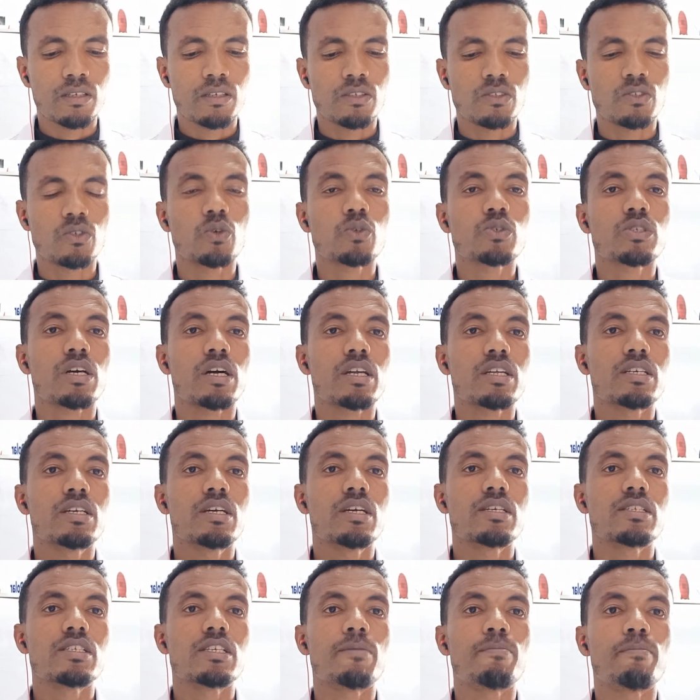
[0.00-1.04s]
Those are
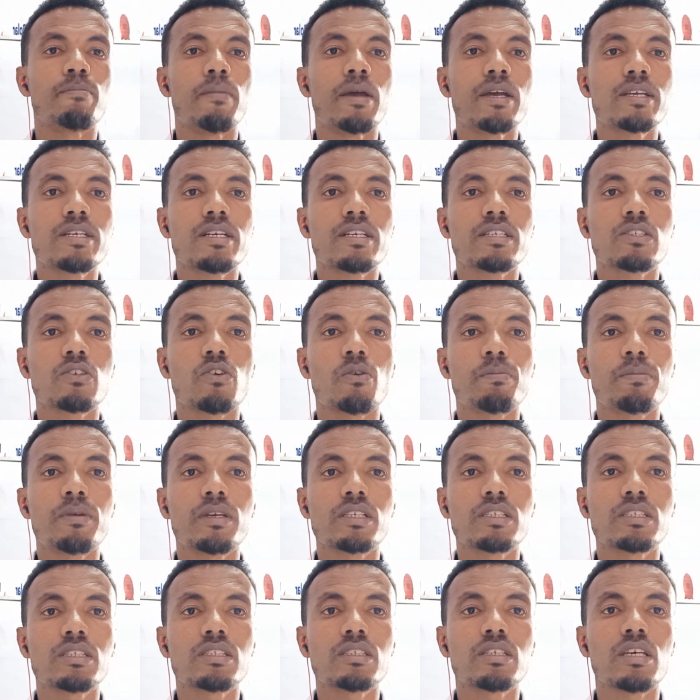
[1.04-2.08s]
the major
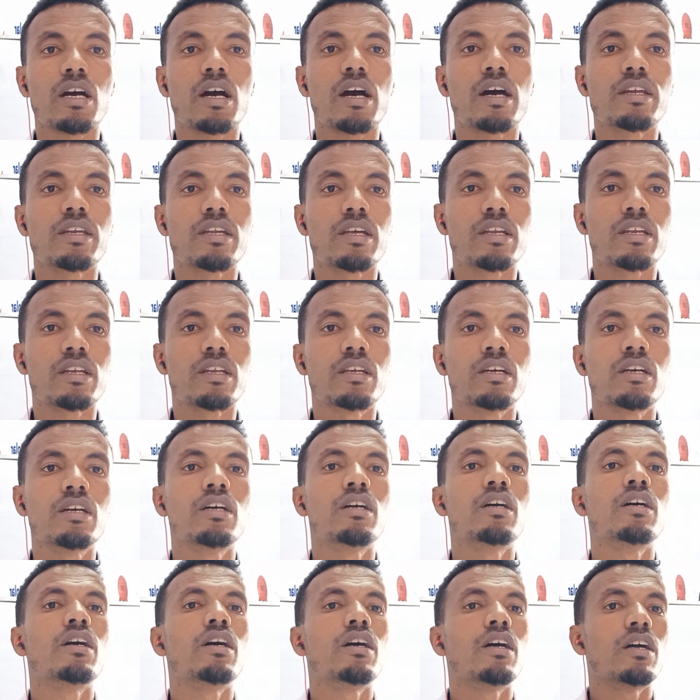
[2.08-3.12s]
topics under
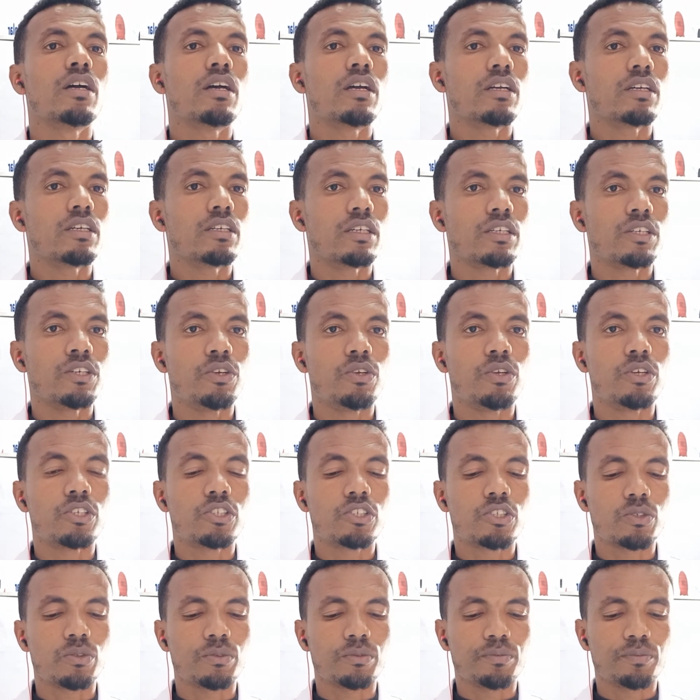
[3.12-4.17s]
Unit
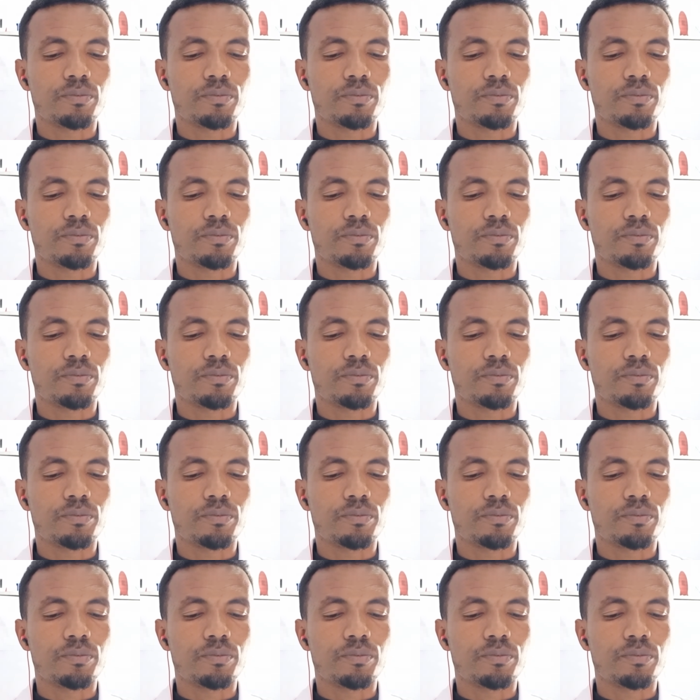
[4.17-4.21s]
2.